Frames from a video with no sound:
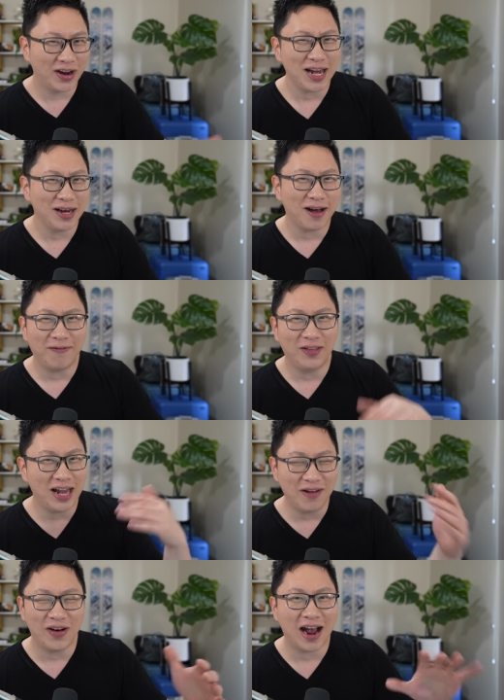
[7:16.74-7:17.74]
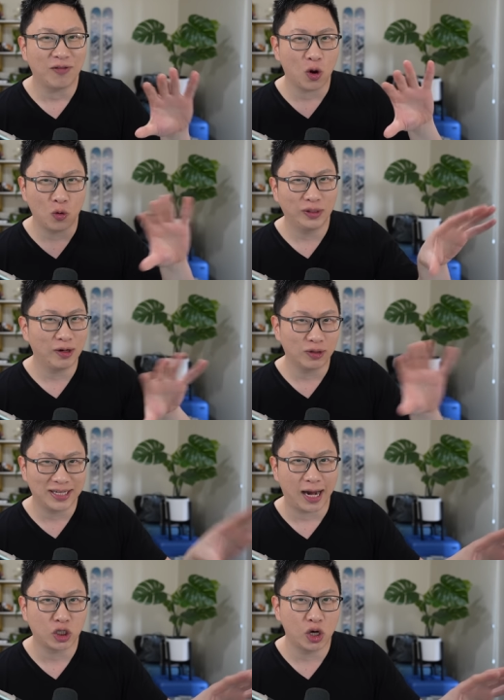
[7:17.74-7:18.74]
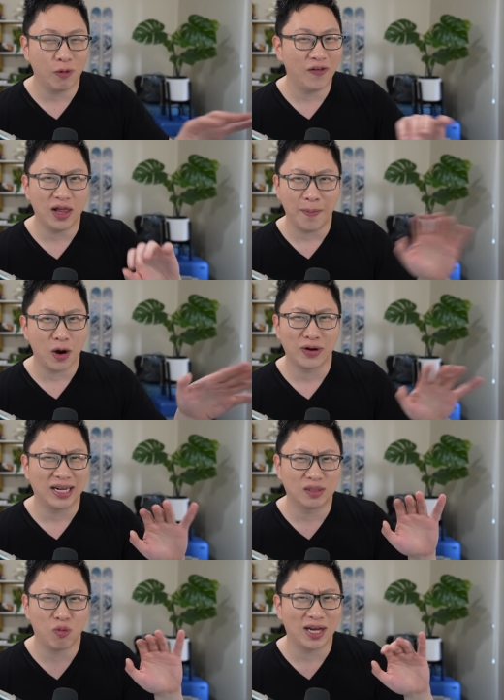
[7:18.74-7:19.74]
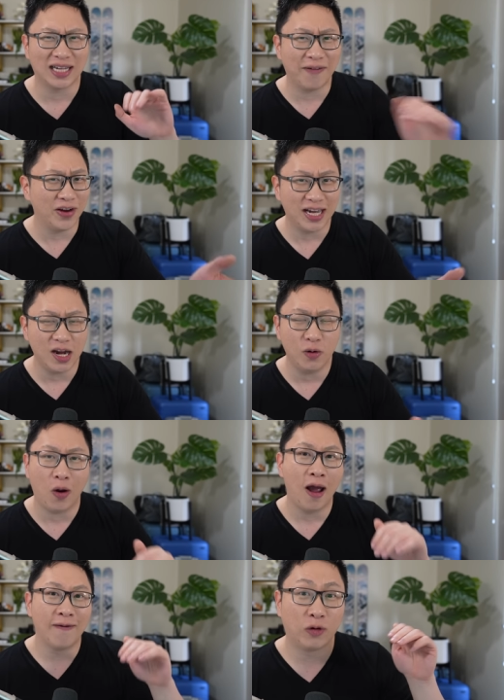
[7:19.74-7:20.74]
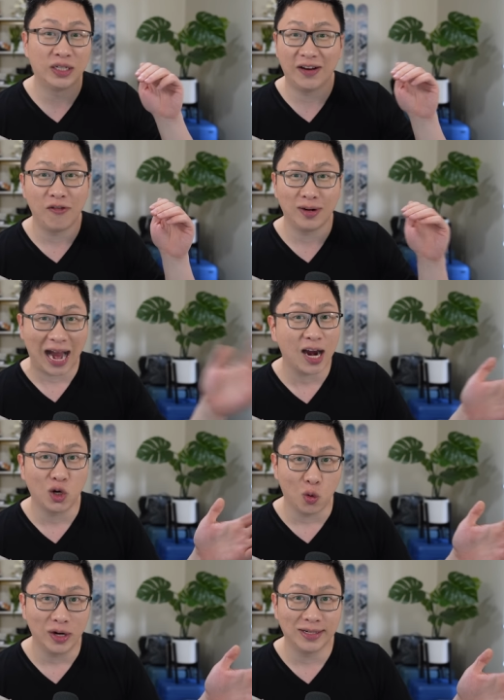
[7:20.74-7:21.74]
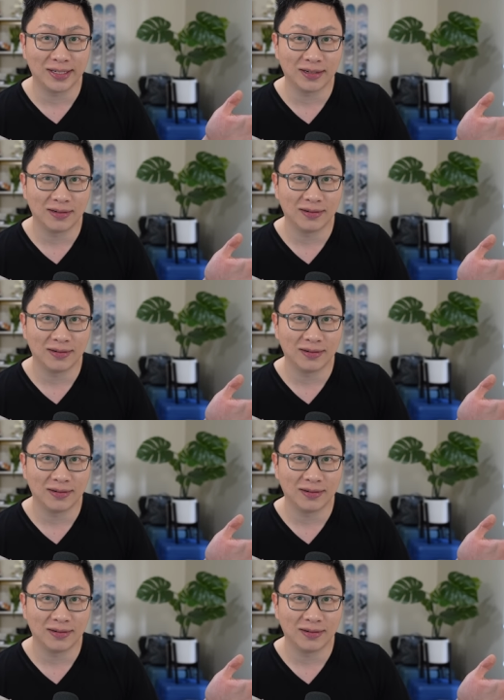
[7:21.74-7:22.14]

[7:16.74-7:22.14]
Funny enough, they even have their own little section within the American Express F A Q for different categories.